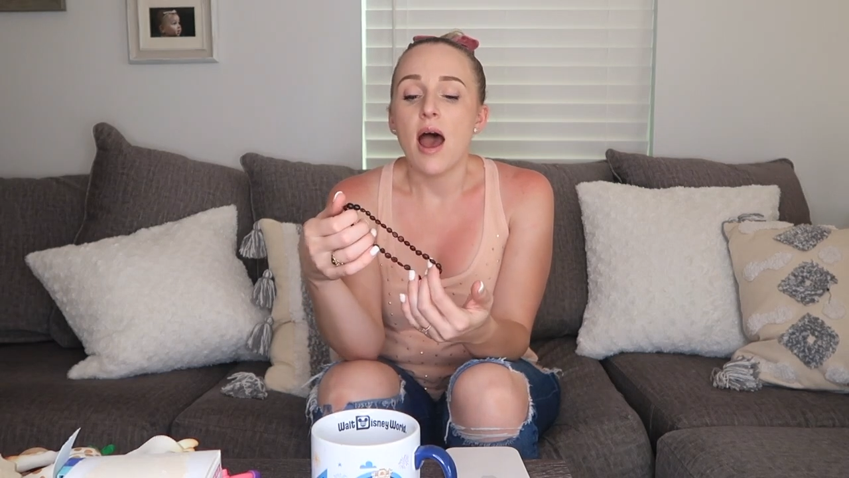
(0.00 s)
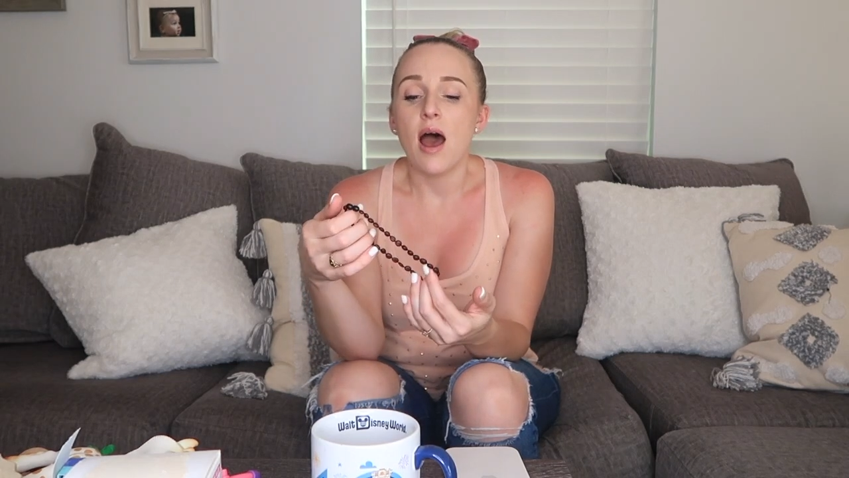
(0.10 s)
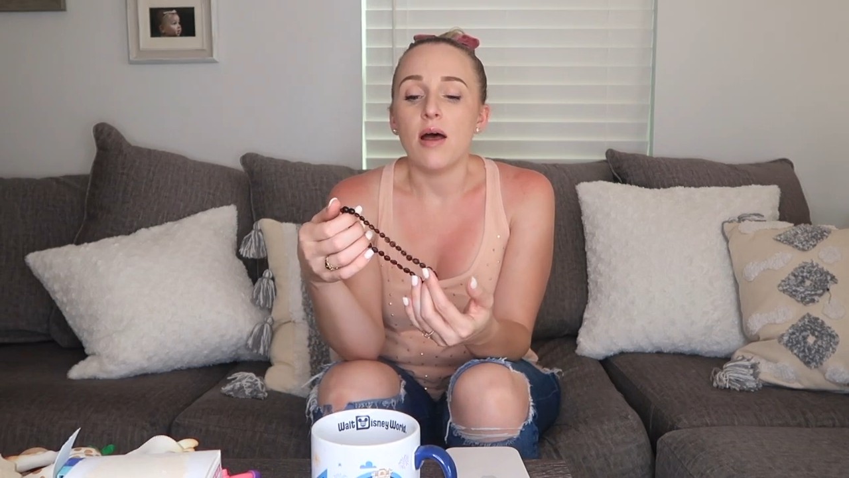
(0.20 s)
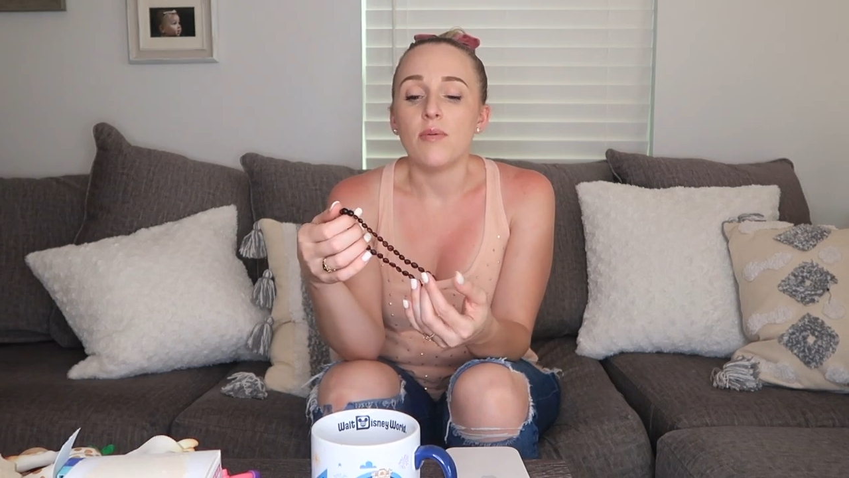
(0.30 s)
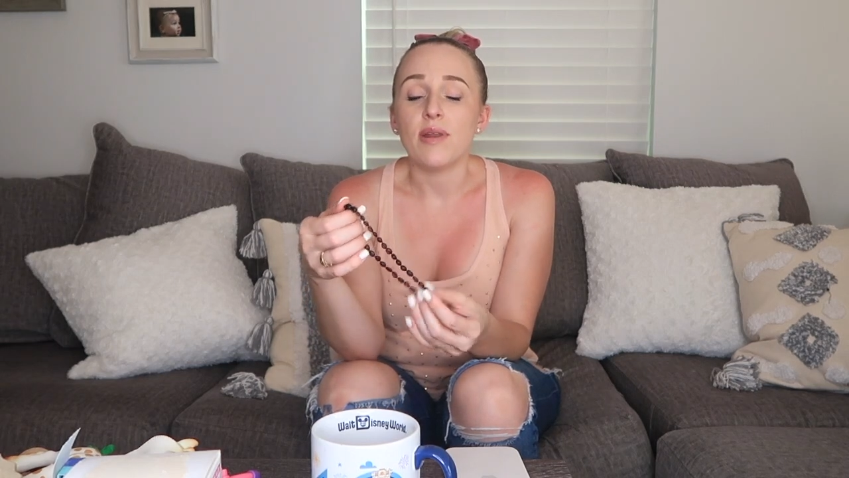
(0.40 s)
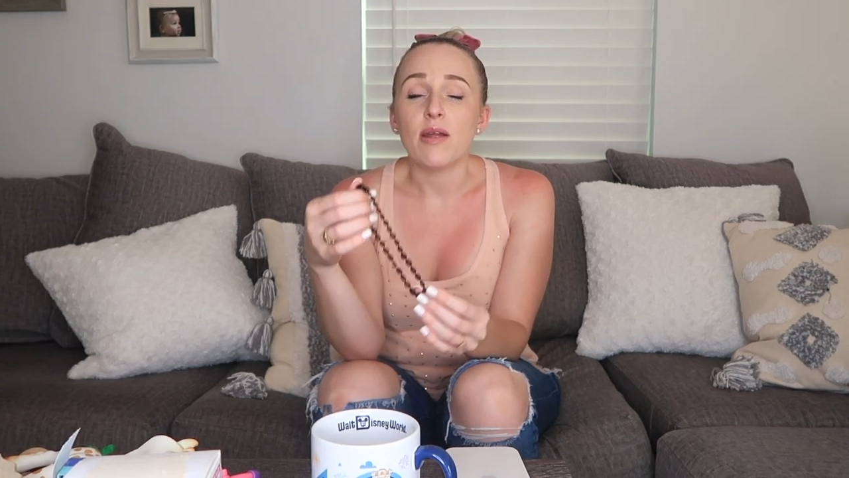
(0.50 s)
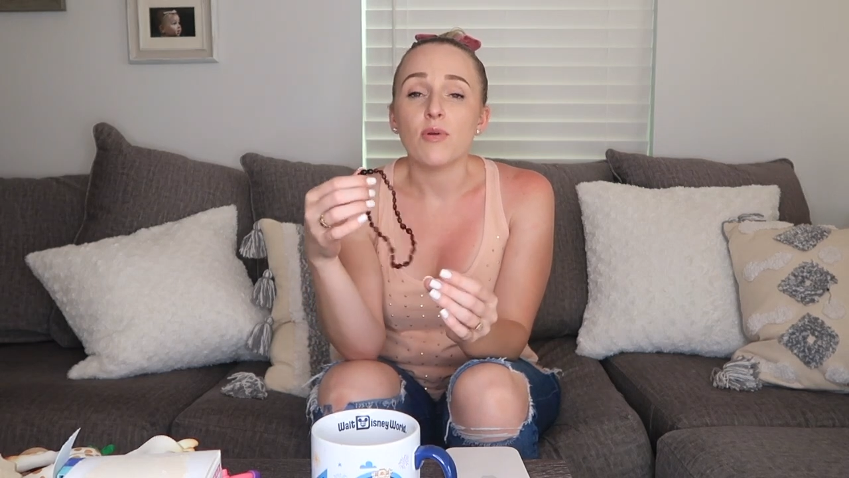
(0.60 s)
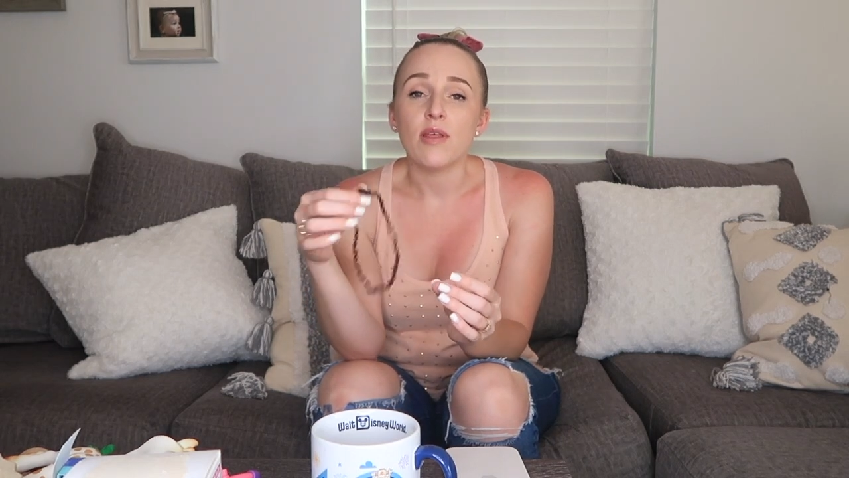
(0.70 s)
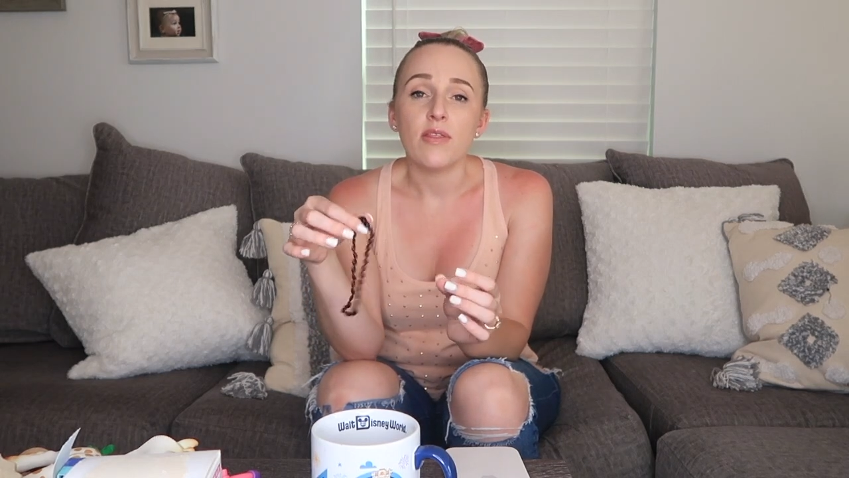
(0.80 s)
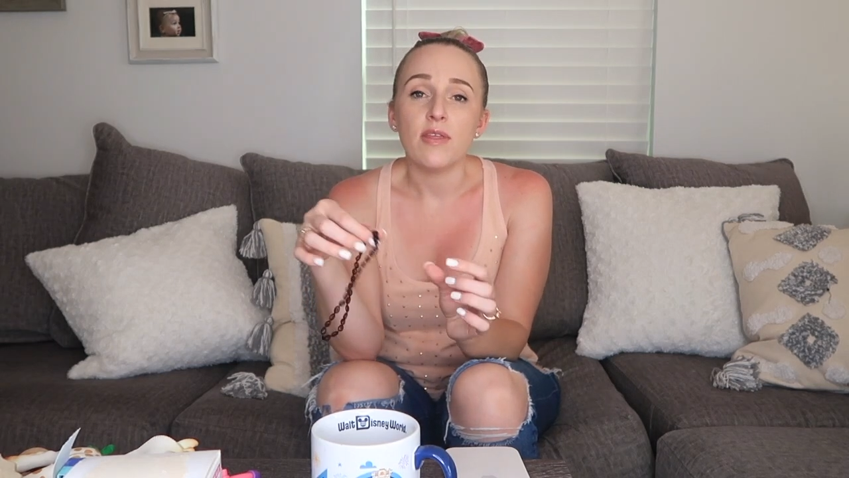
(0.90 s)
Um, but I
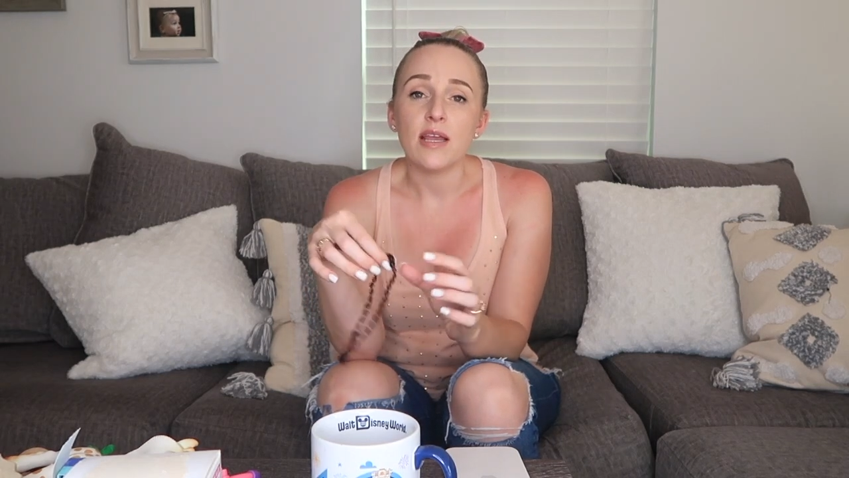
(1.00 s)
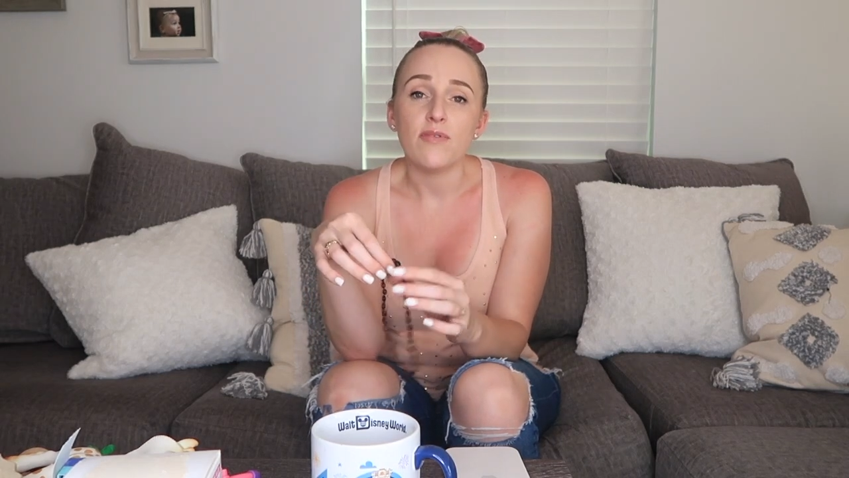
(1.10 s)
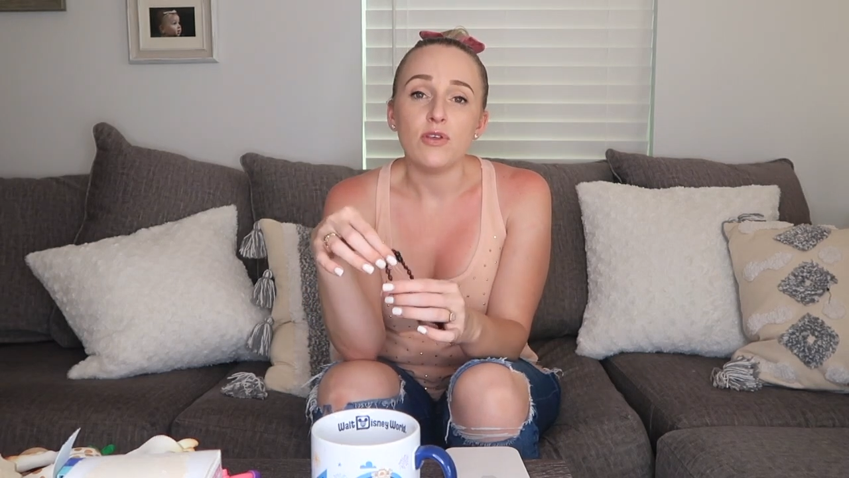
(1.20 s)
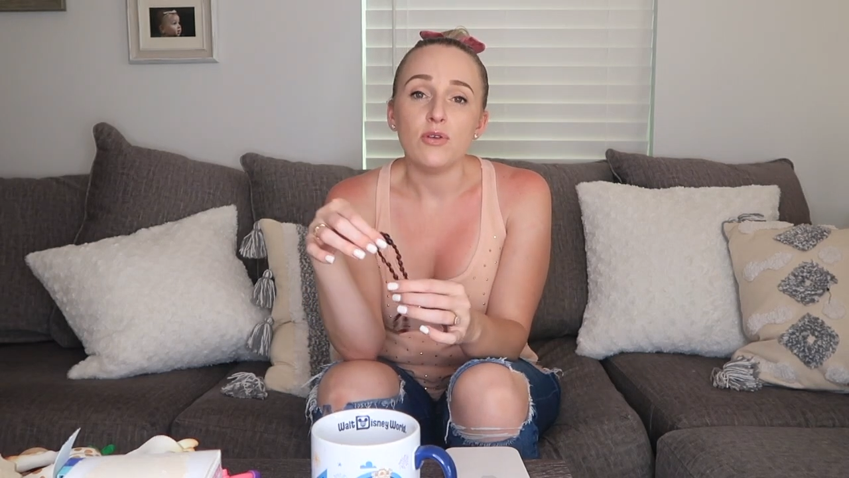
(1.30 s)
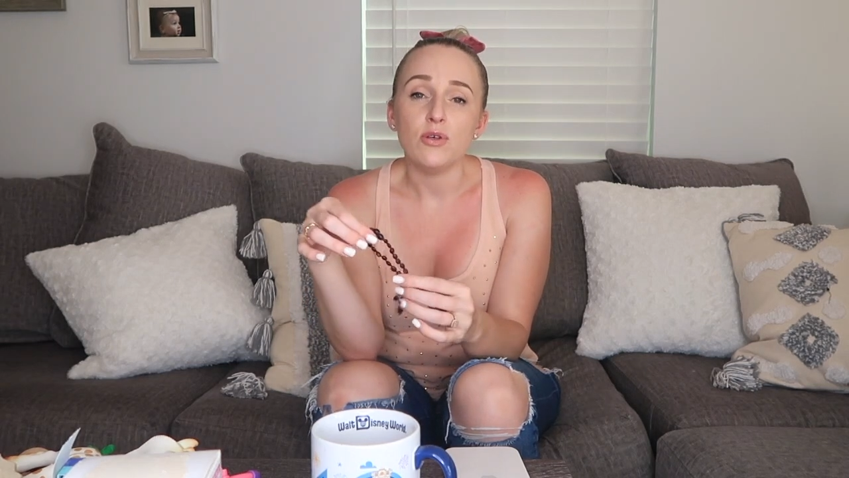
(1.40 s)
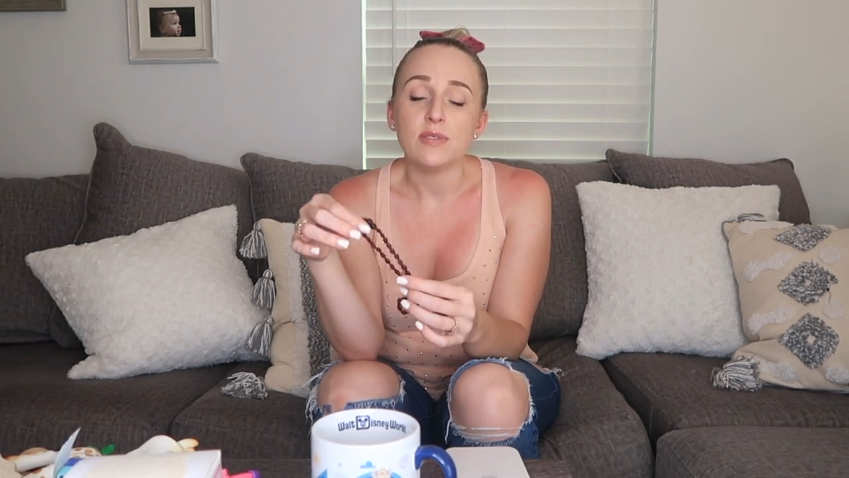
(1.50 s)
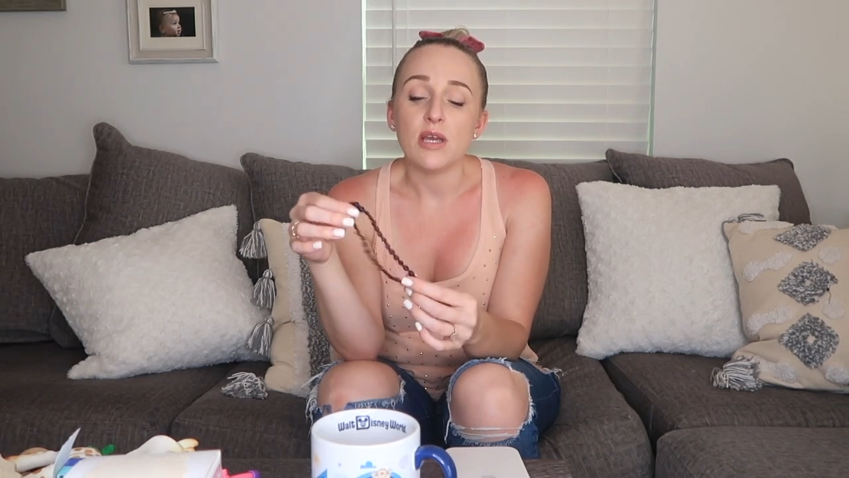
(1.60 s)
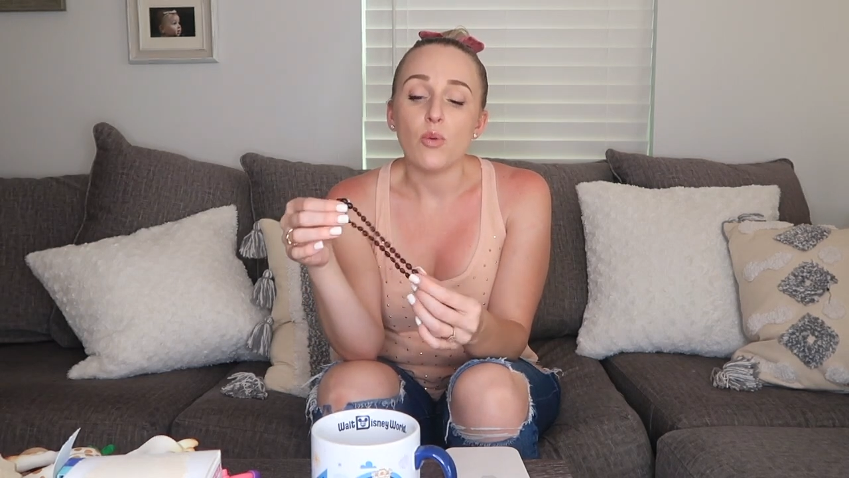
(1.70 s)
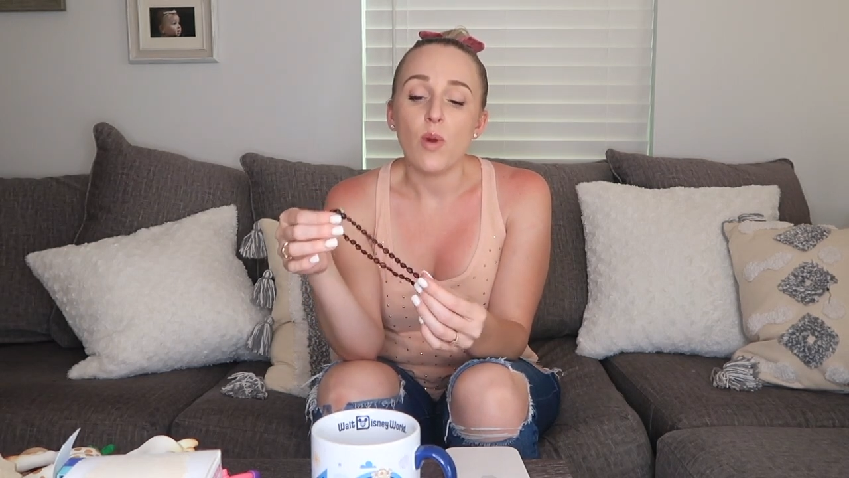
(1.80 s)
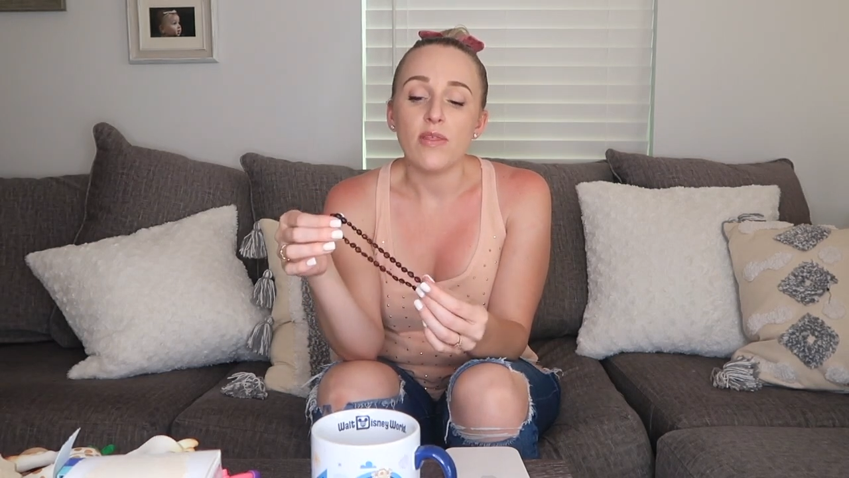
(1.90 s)
really think if you use
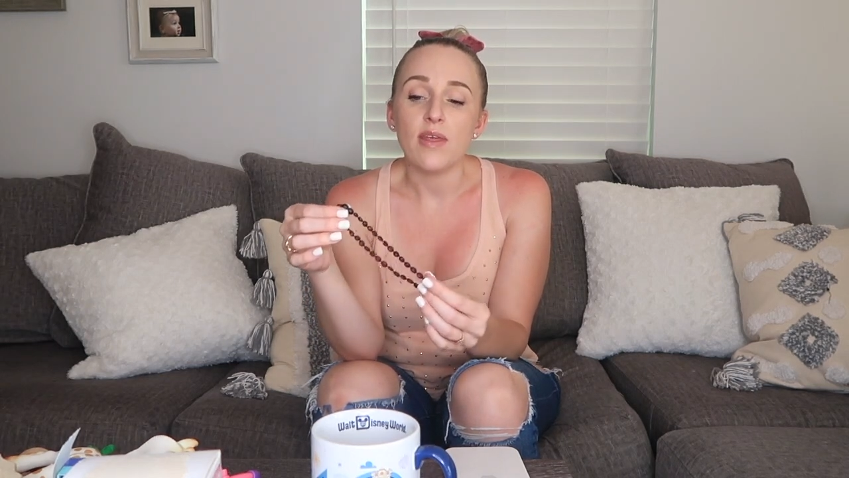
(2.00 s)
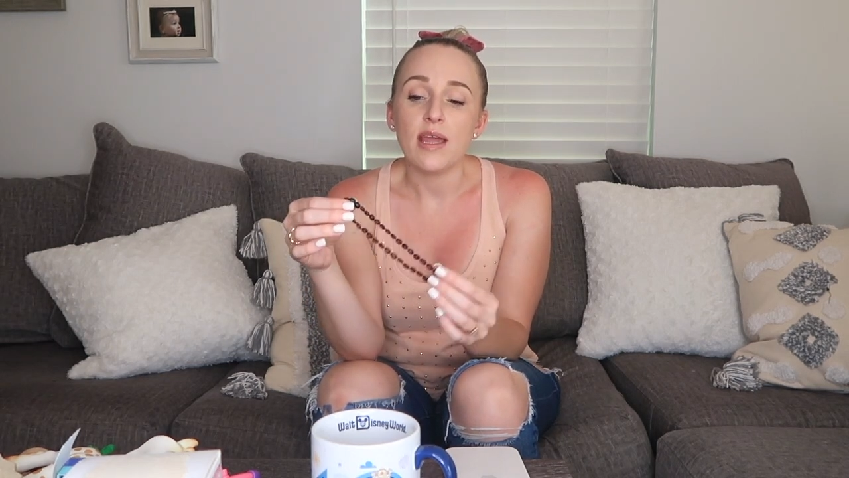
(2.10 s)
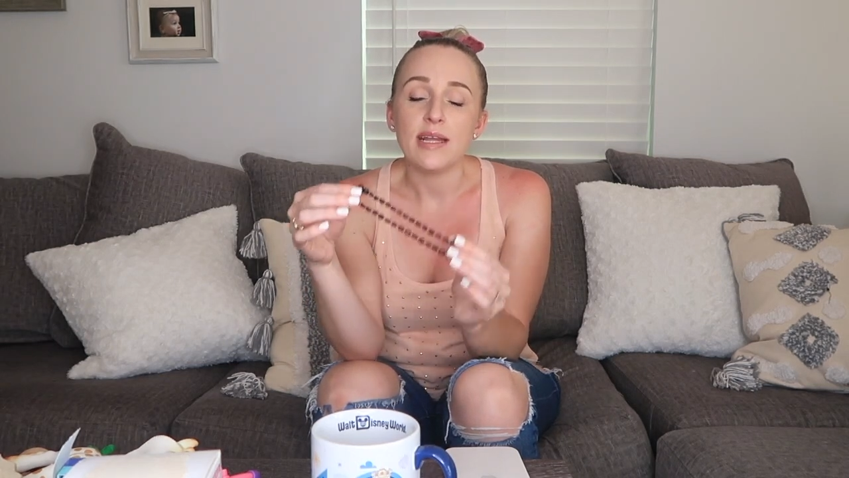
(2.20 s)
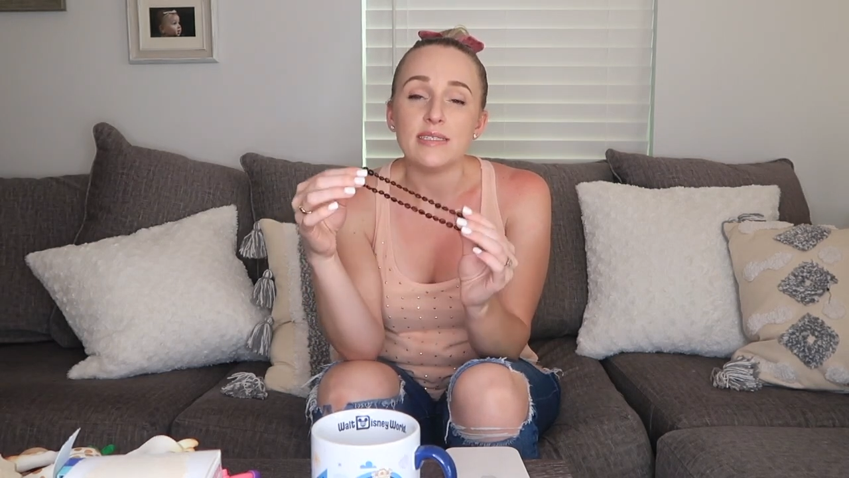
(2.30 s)
it with it,